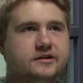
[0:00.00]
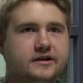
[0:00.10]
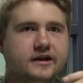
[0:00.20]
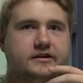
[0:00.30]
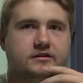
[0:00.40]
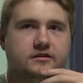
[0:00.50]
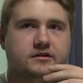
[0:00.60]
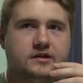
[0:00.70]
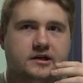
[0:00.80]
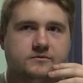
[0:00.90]
on it. Like I
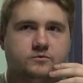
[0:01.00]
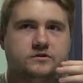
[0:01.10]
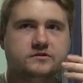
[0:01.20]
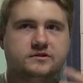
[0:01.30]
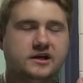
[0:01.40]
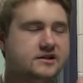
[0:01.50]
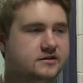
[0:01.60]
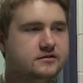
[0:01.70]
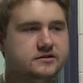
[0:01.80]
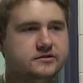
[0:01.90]

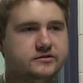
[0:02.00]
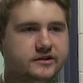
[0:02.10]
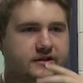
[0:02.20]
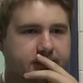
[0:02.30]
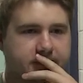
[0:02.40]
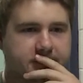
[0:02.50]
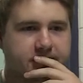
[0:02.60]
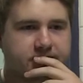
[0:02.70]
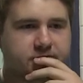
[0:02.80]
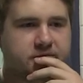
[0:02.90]
still listen to that. Like
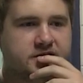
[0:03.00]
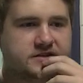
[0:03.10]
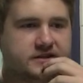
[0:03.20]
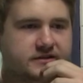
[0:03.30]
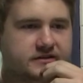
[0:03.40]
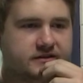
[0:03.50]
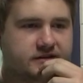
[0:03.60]
for me, it's like